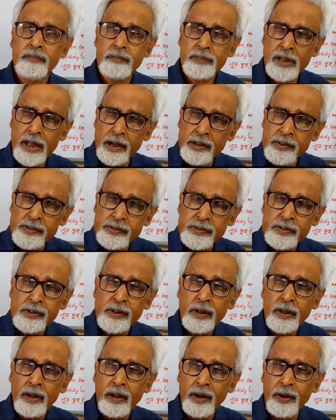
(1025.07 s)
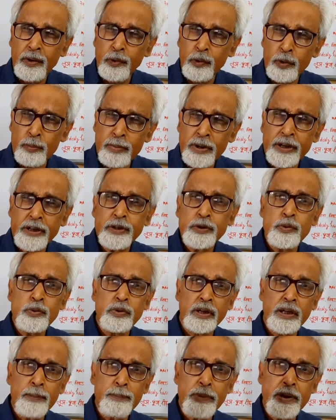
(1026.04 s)
There is nobody to
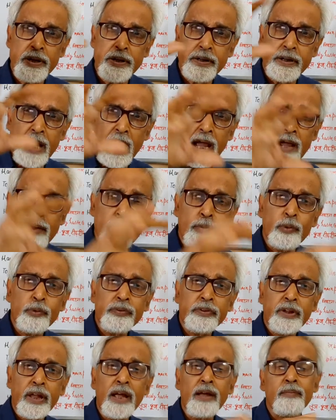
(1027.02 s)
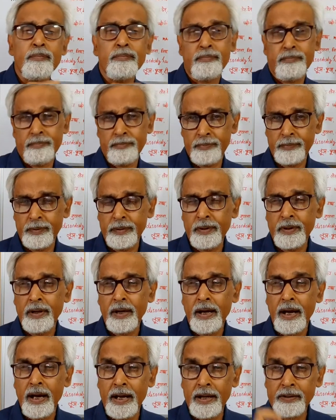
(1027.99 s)
keep a tab on them,
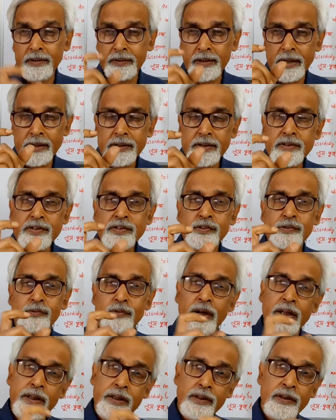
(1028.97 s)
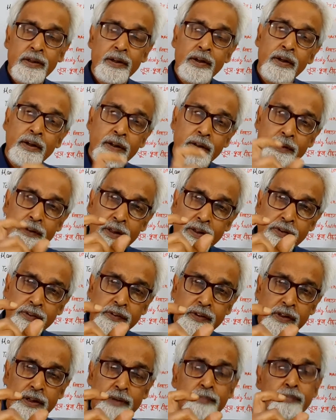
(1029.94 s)
and that is why they
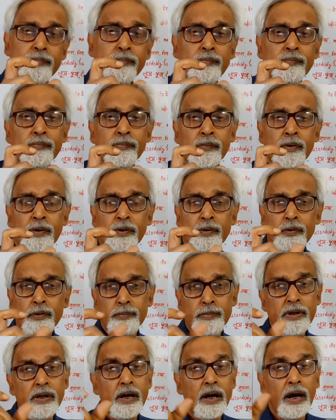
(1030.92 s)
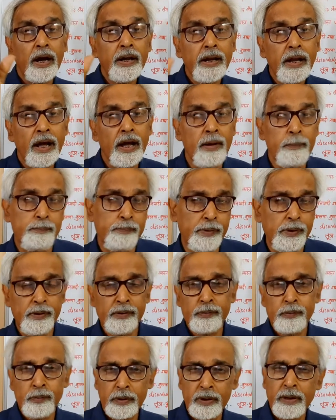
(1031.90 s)
seem to be unhappy.
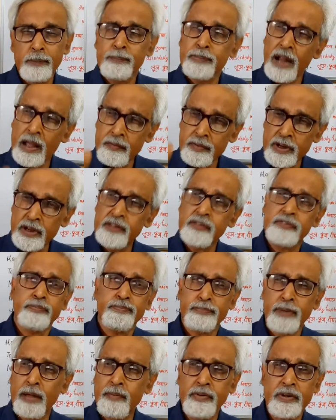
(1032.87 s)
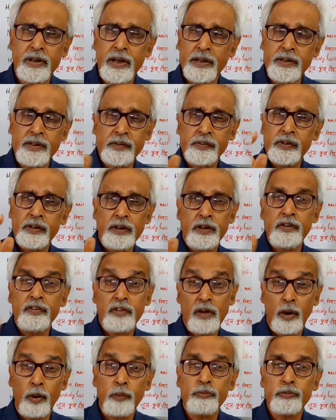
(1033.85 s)
Okay, privatization is
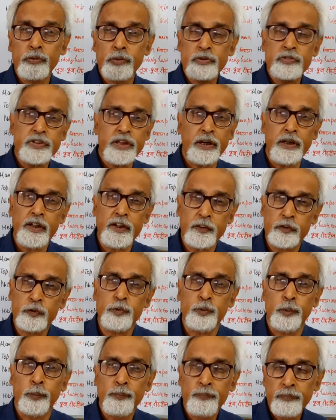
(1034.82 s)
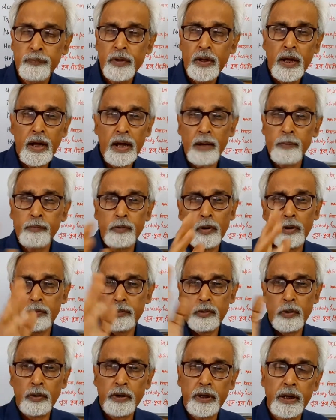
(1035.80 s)
of course an issue. I am not
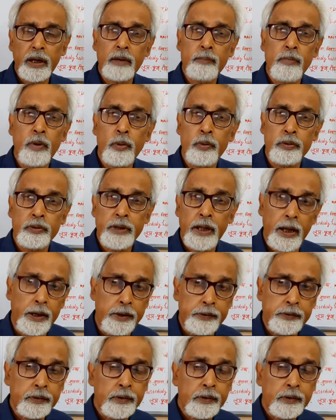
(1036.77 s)
talking about that.